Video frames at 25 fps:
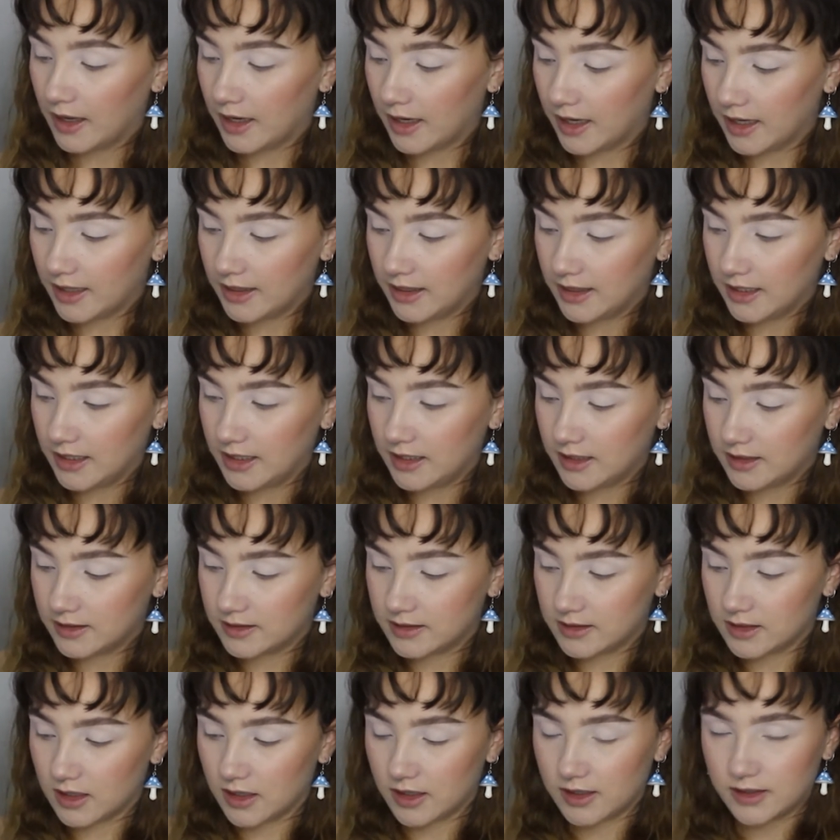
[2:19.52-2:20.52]
and these
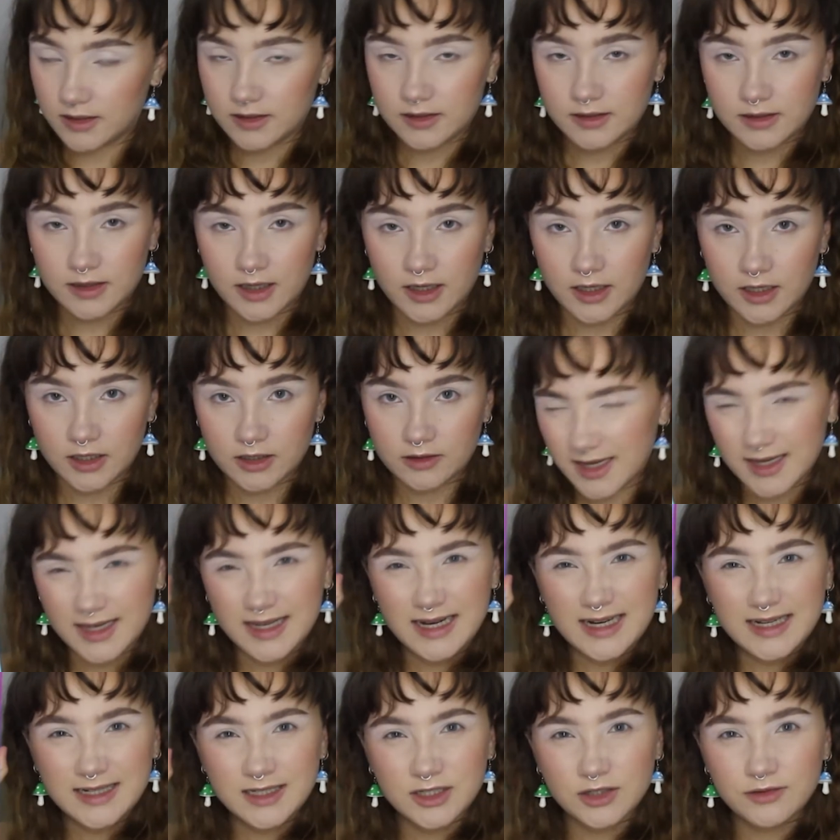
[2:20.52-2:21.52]
nice like a
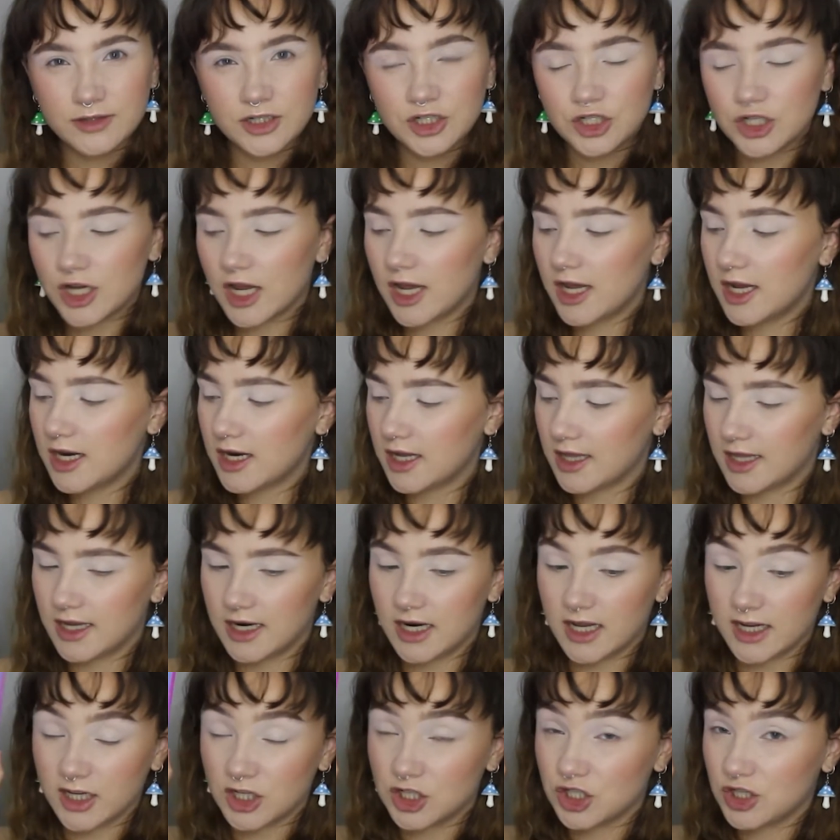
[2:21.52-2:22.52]
glittery shade and then
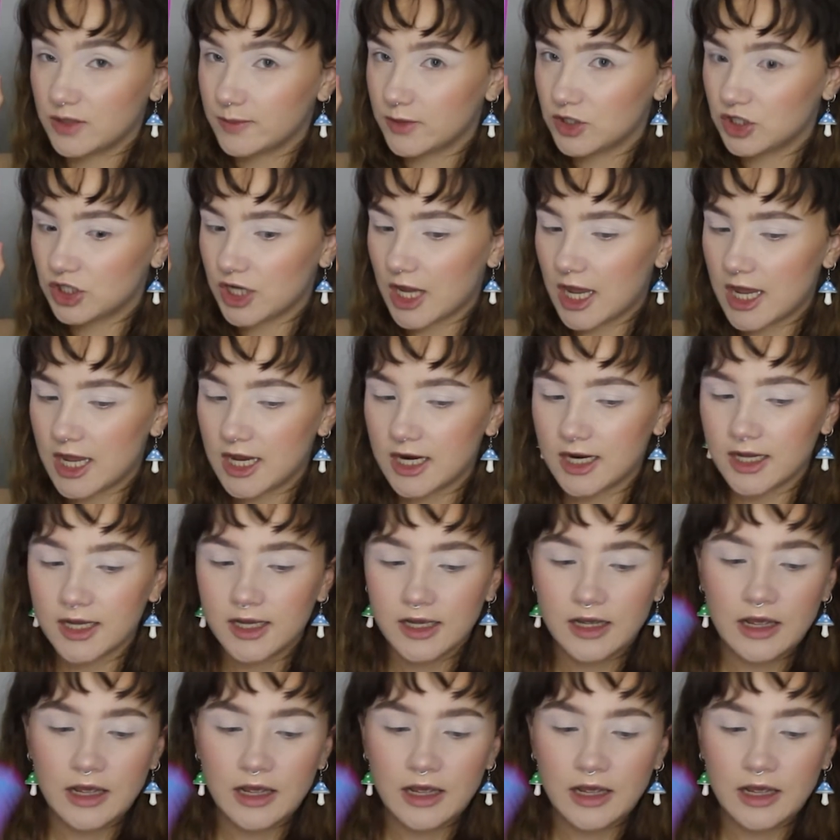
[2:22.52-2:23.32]
like a shimmer shade.